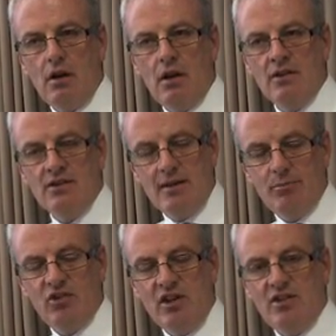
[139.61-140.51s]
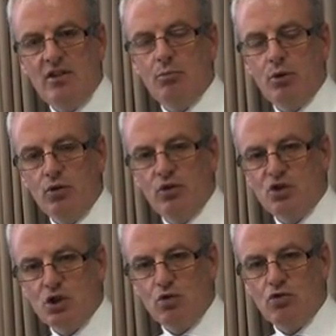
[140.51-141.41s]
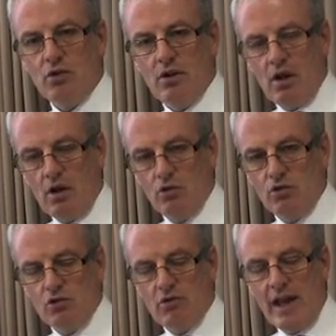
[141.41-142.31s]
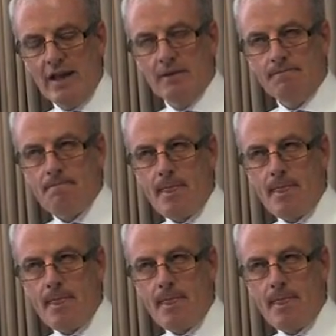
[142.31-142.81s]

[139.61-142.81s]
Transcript: and deep-seated abuse of children at Haut-de-Garenne,